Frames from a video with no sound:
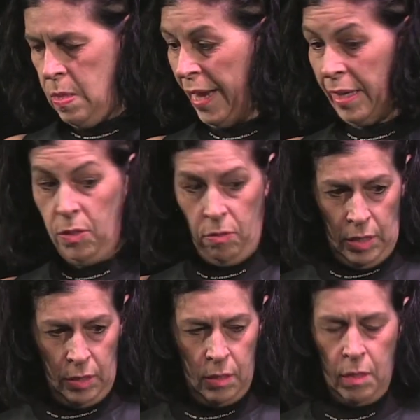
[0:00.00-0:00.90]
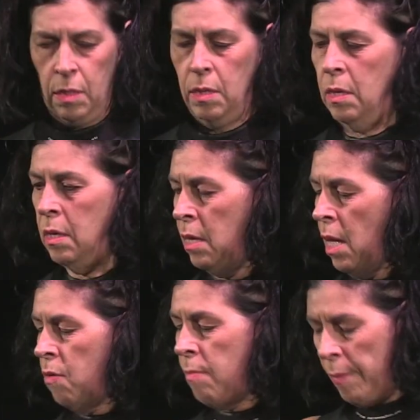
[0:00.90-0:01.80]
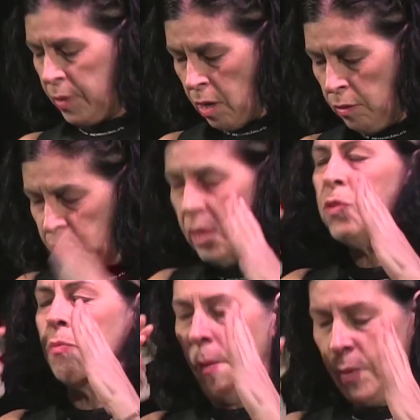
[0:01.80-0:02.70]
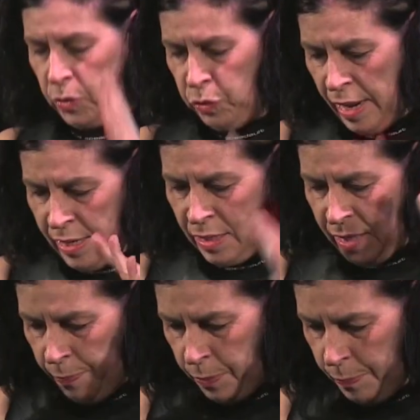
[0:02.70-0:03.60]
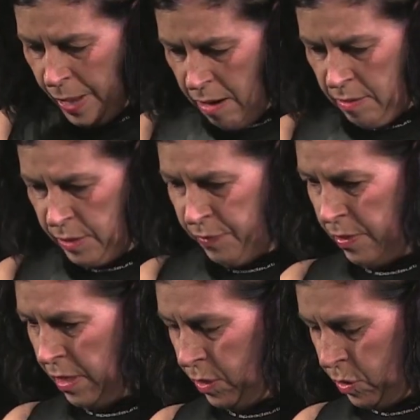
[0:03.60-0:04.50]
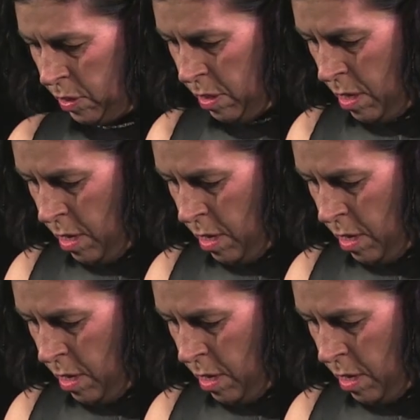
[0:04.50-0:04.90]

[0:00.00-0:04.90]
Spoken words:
I can do this. Remember the coaches, remember the training, they prepared us for this.